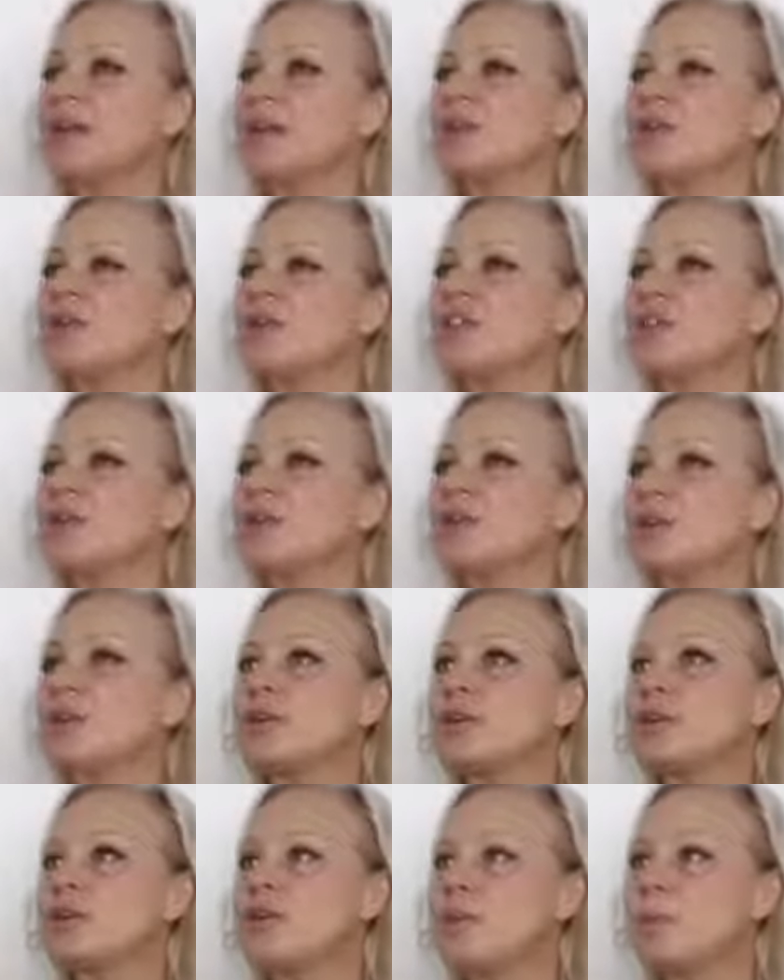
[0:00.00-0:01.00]
So it
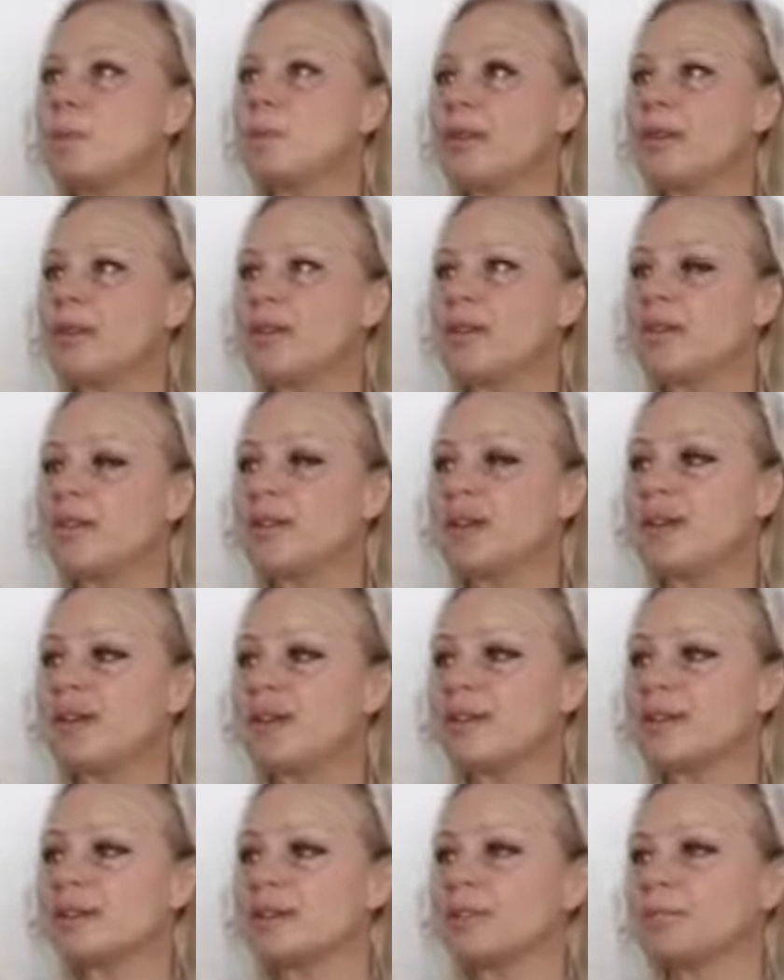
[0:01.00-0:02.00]
could be
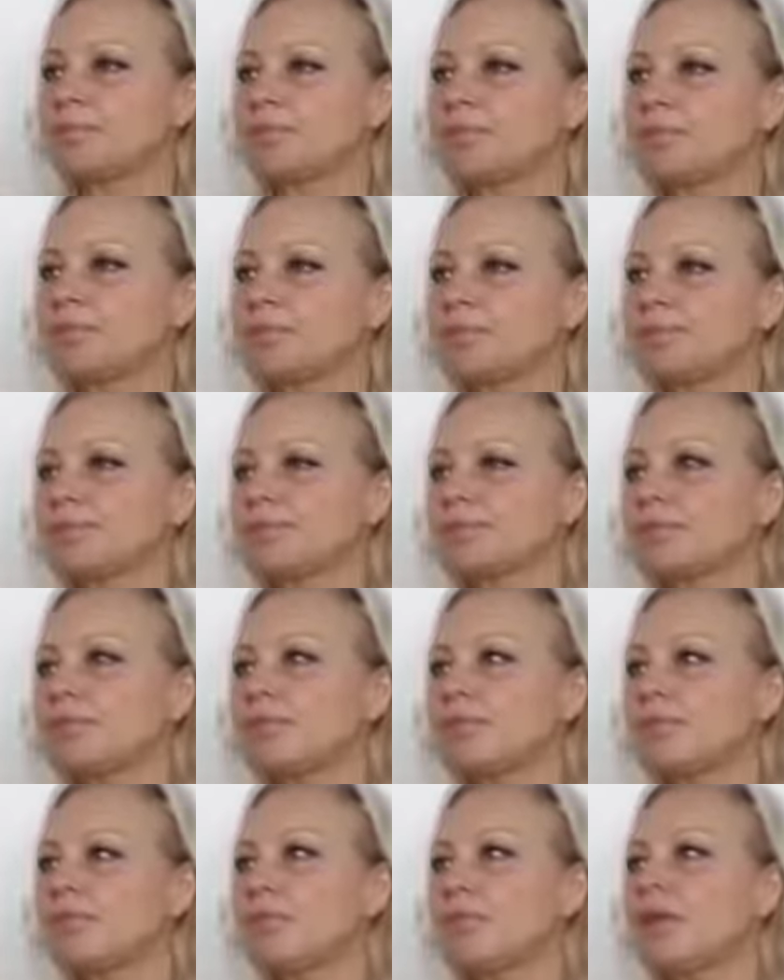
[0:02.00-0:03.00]
that
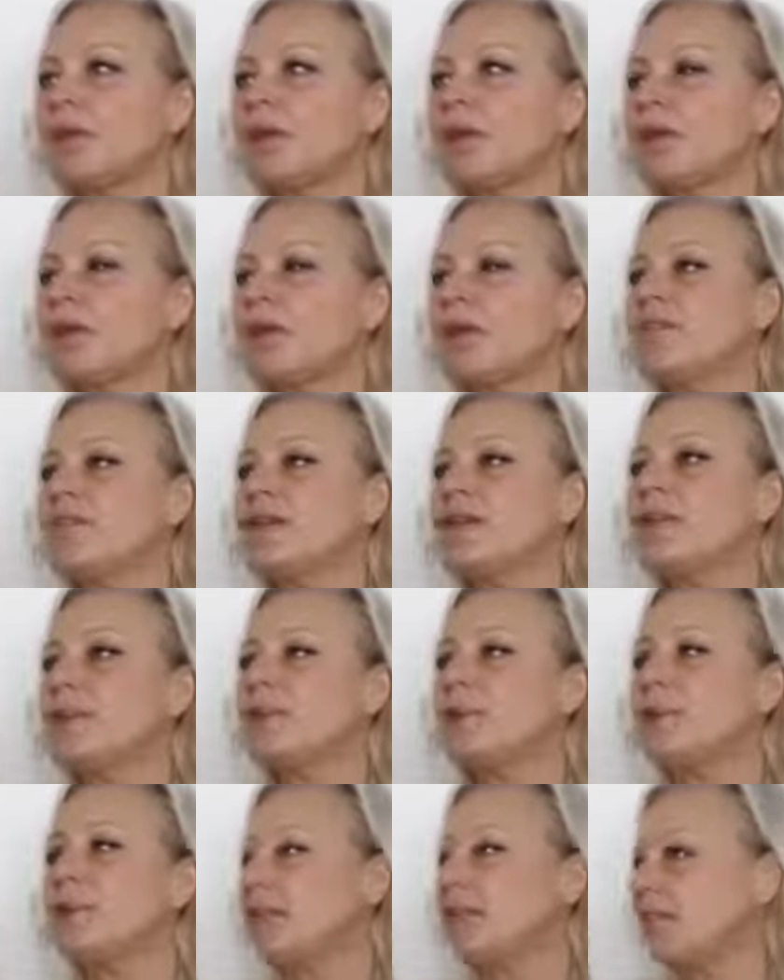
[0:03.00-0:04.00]
if I
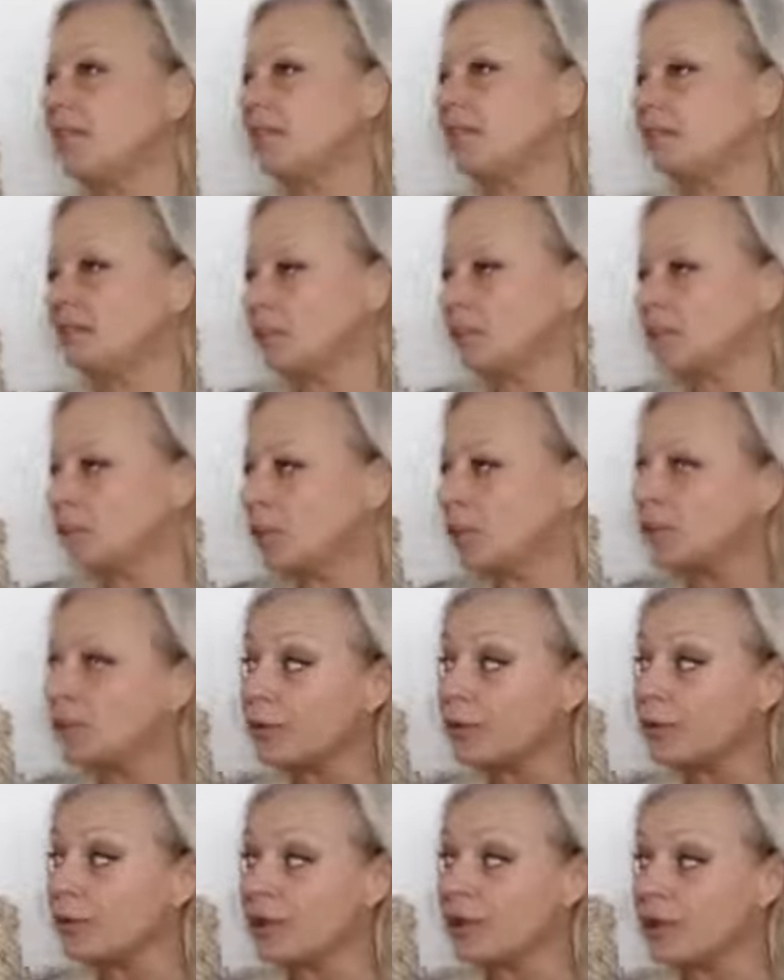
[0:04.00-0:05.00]
believe that I'm not
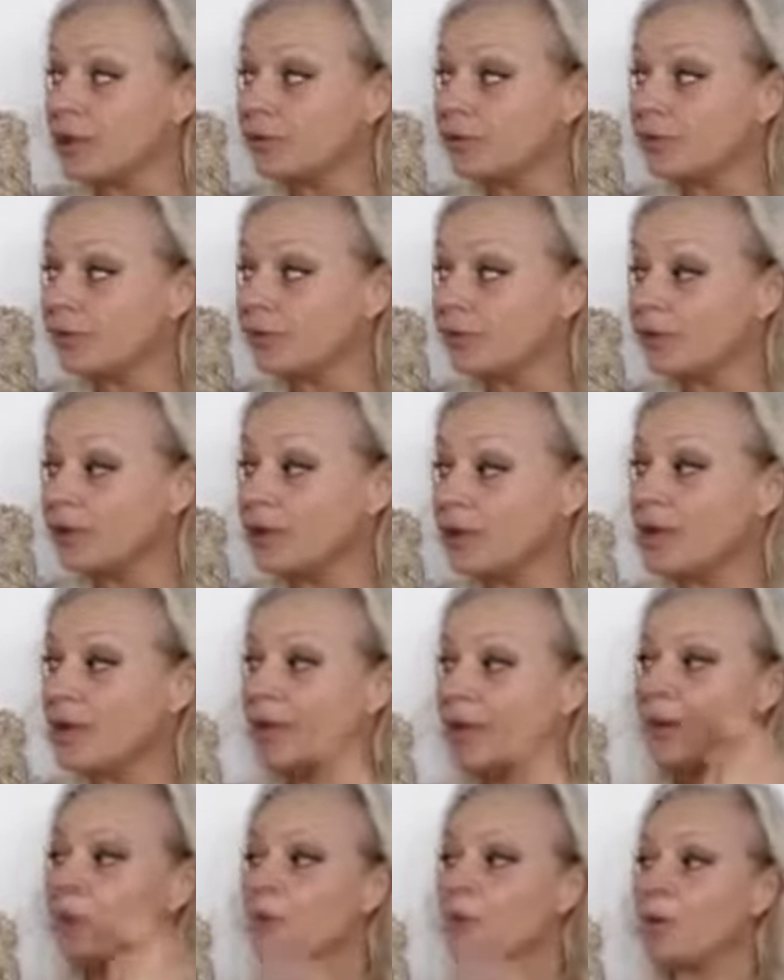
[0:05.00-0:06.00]
good enough,
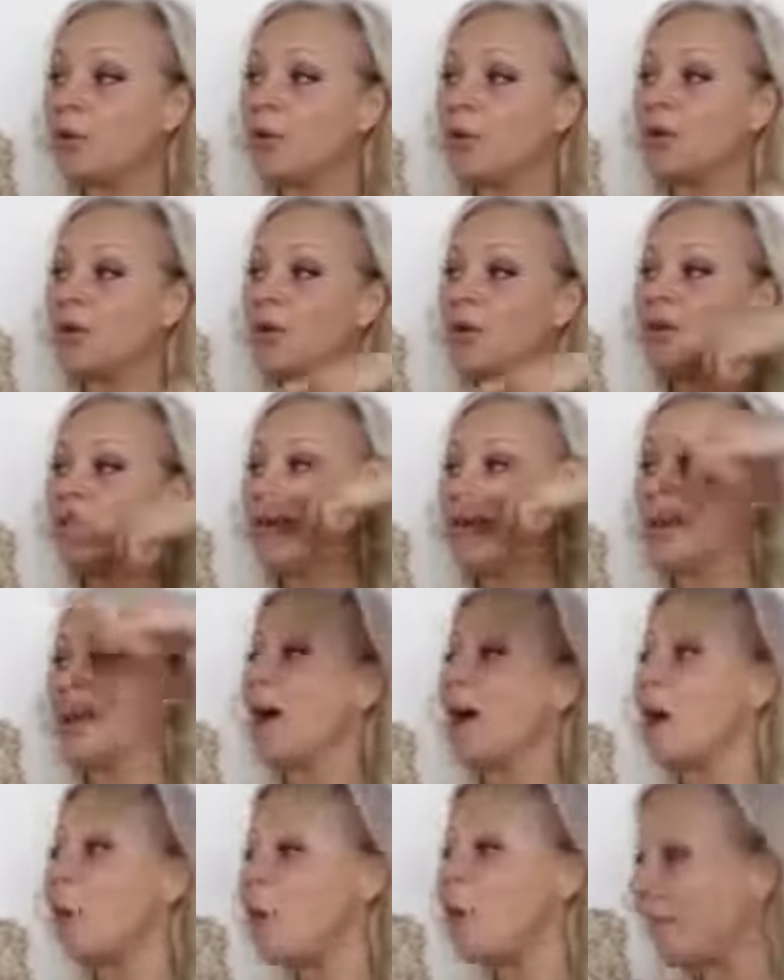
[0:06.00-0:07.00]
I'm not going to get
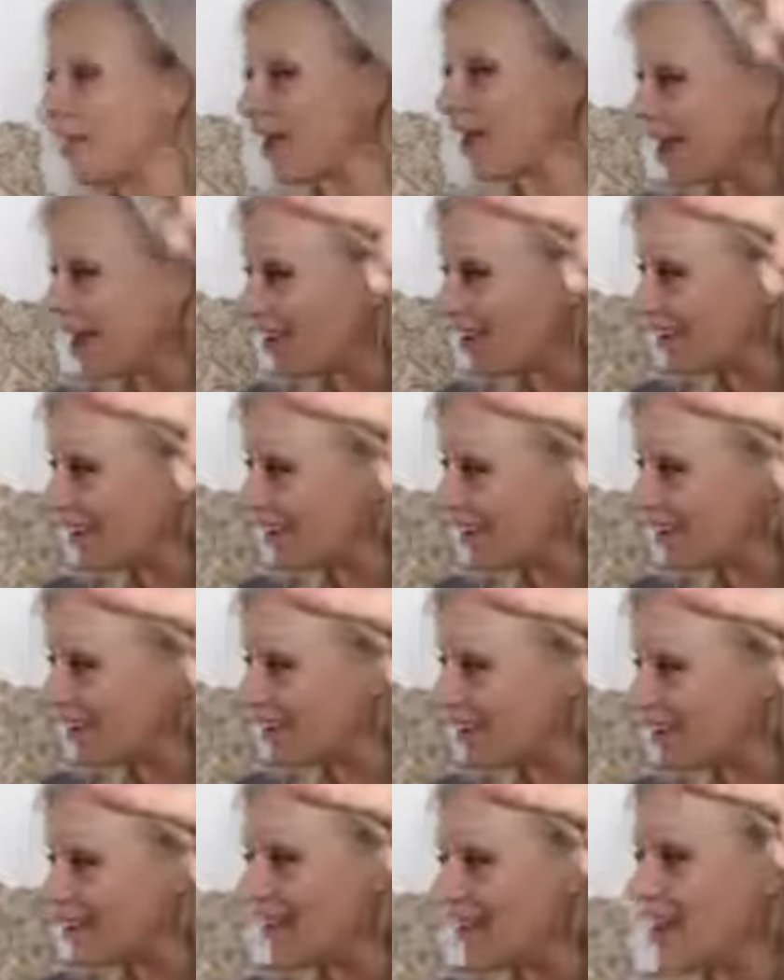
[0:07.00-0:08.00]
out there,
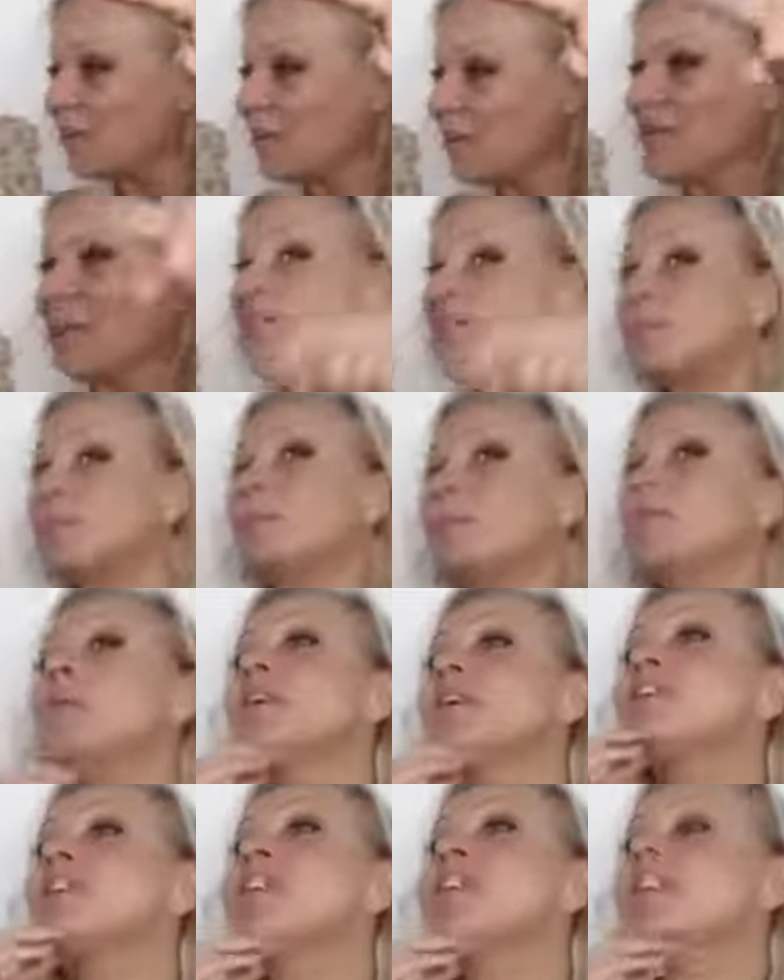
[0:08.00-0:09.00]
I don't have to put
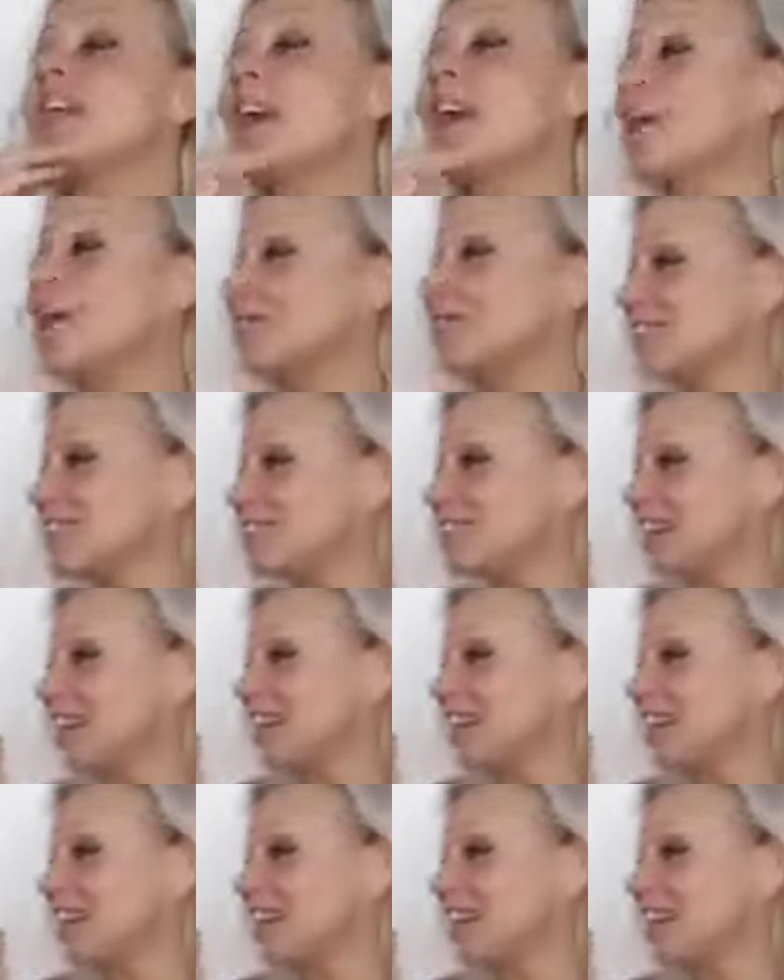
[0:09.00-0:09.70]
my chin out,